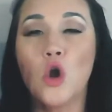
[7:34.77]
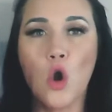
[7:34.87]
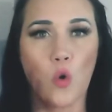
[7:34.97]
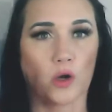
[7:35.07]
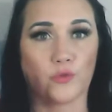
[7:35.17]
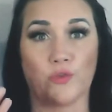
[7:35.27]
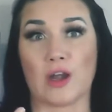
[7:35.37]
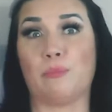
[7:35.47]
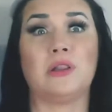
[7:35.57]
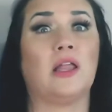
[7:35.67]
or if we've had a
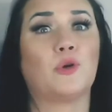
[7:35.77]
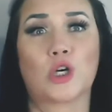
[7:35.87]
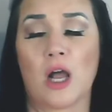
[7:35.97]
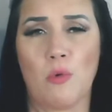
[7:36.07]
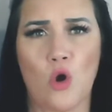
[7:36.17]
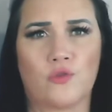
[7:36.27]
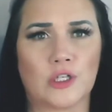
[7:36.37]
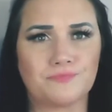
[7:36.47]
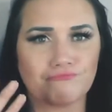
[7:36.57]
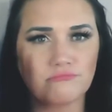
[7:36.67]
plumber come
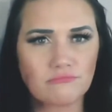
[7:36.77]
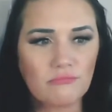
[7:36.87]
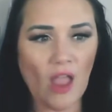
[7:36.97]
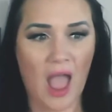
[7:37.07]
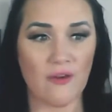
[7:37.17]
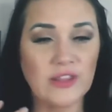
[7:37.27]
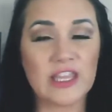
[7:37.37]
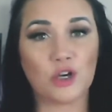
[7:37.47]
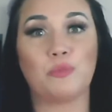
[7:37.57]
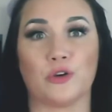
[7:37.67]
over. Having the
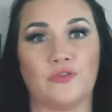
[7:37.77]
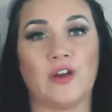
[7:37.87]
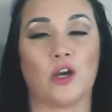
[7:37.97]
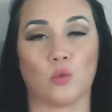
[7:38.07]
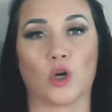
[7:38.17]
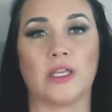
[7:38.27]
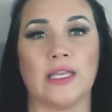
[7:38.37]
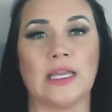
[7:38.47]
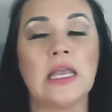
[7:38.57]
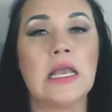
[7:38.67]
air purifier working